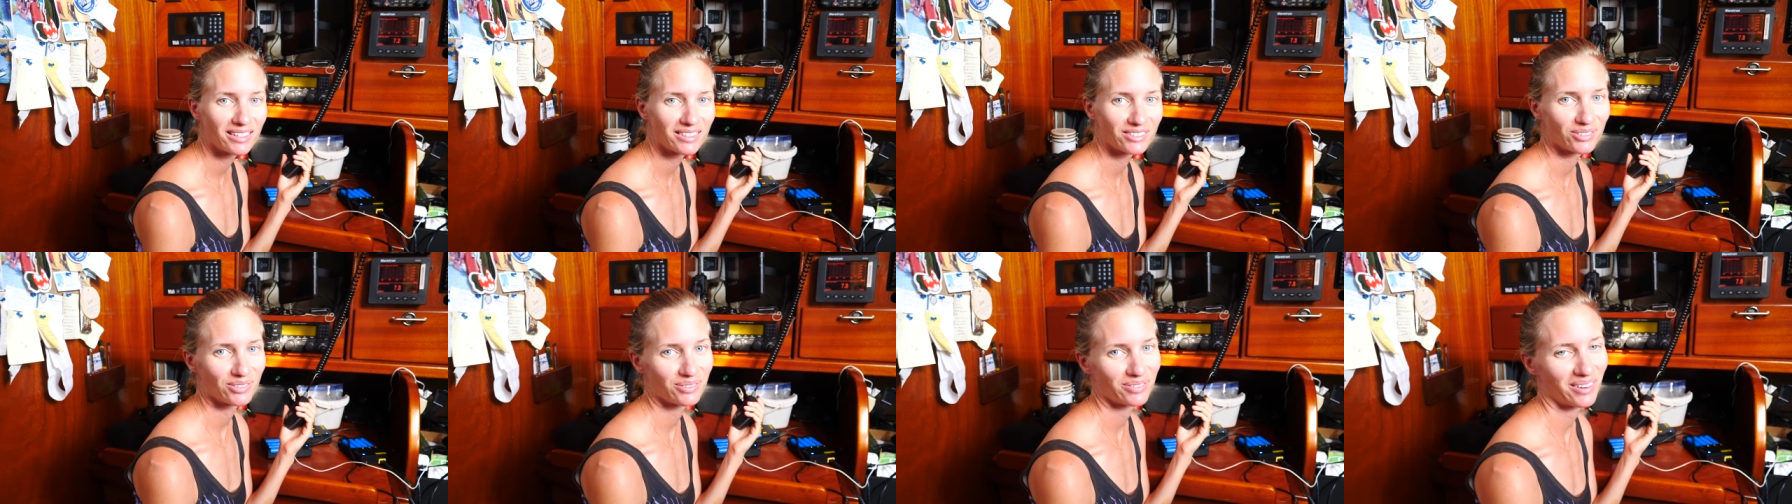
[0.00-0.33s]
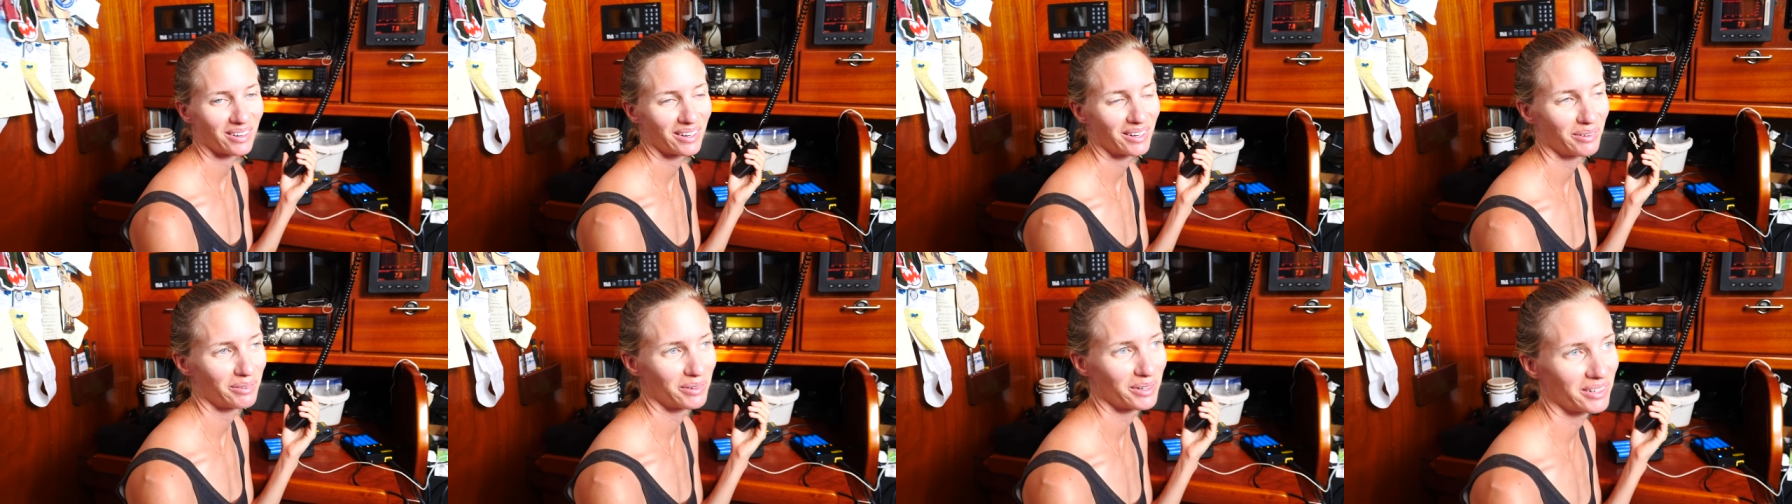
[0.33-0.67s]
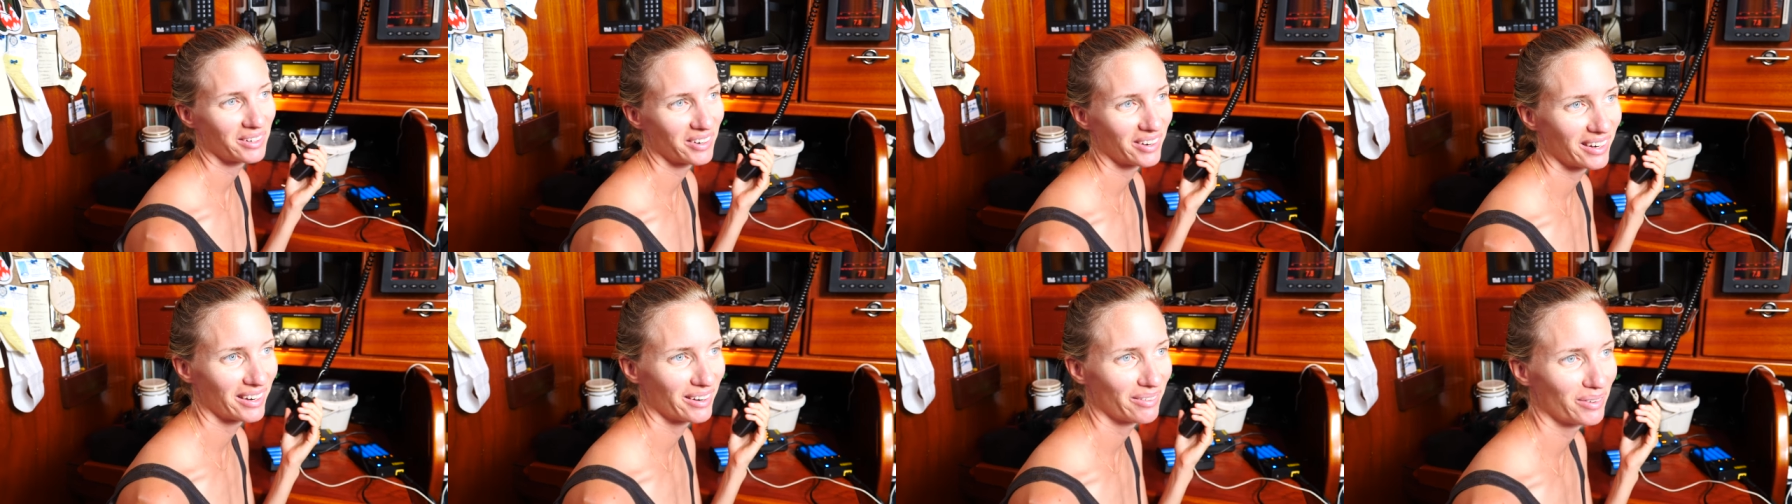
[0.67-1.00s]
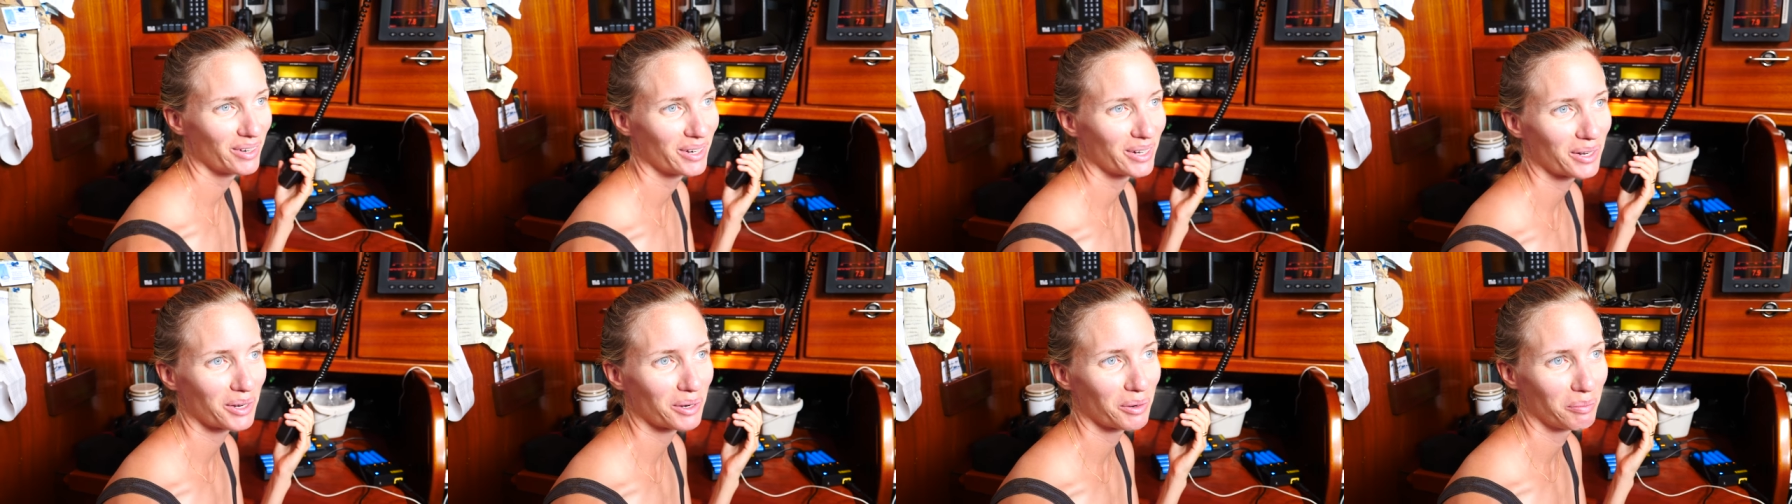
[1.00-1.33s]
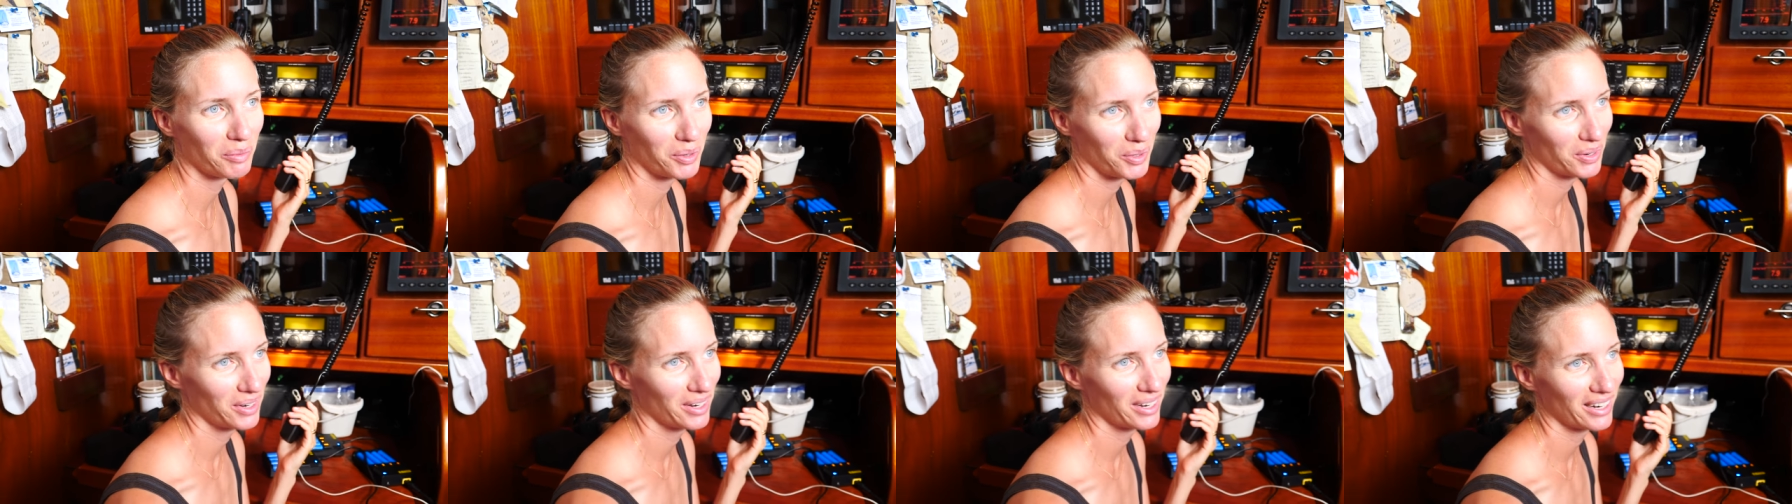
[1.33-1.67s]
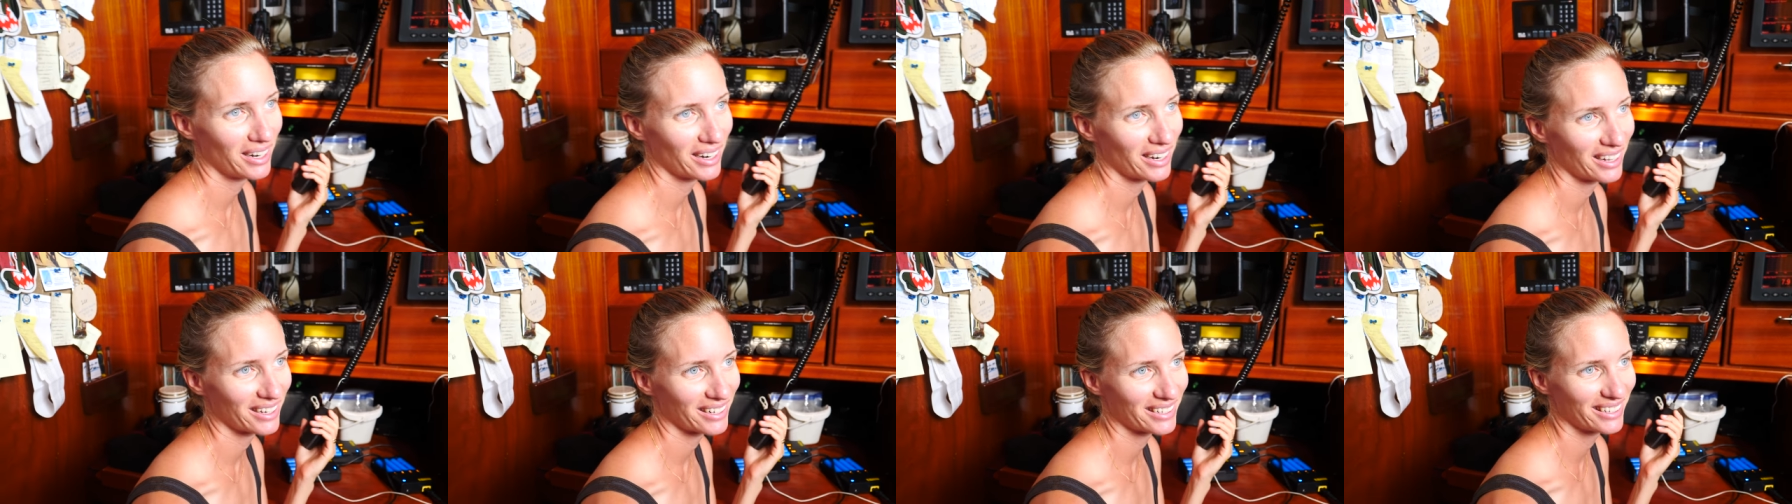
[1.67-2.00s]
It's funny when you live in a
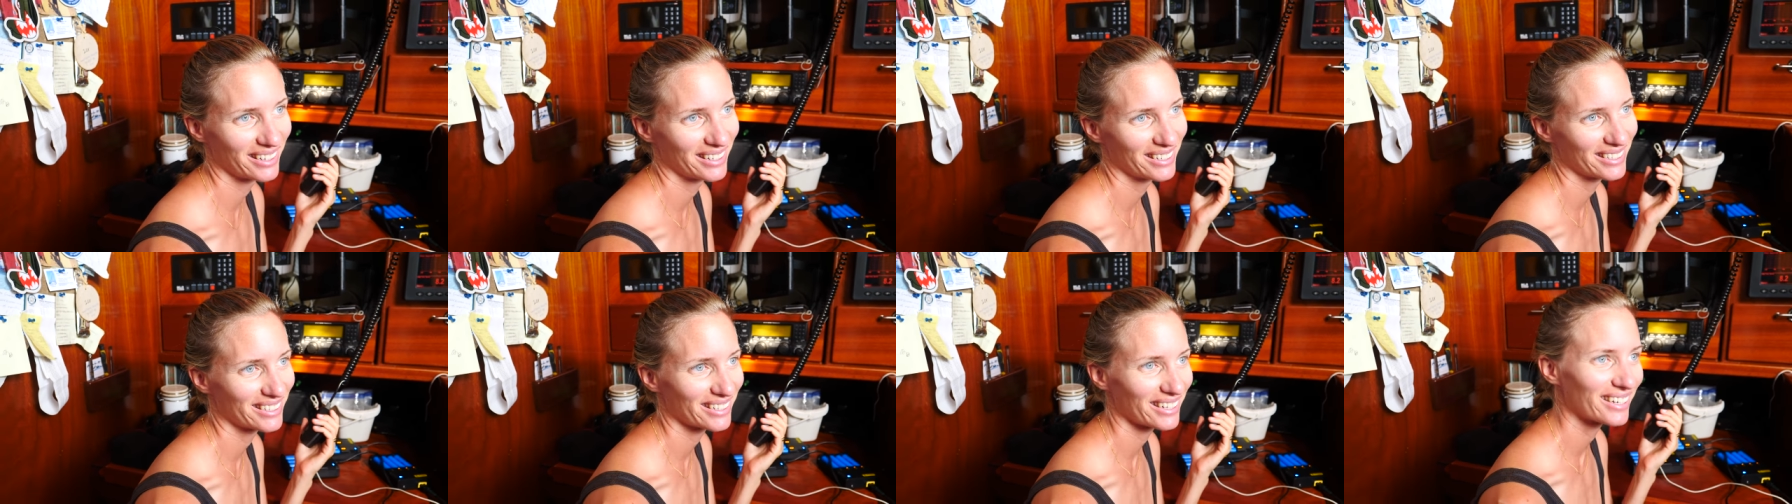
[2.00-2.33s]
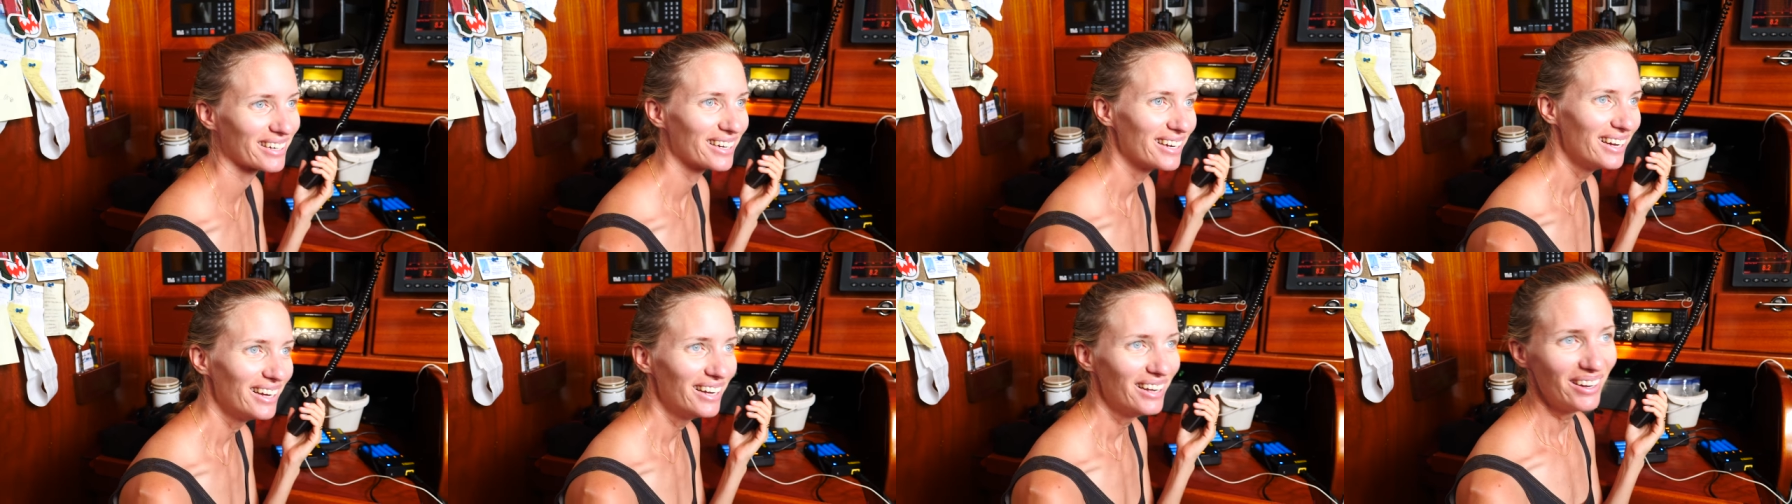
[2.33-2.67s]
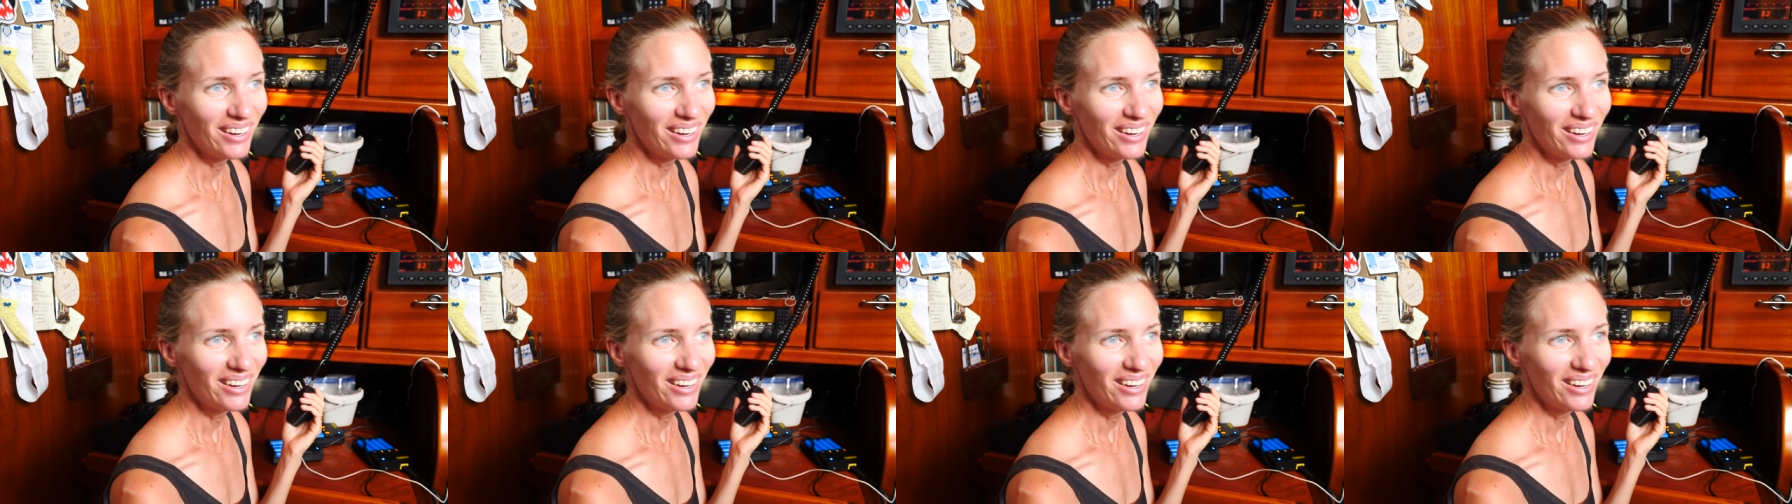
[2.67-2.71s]
community like this, like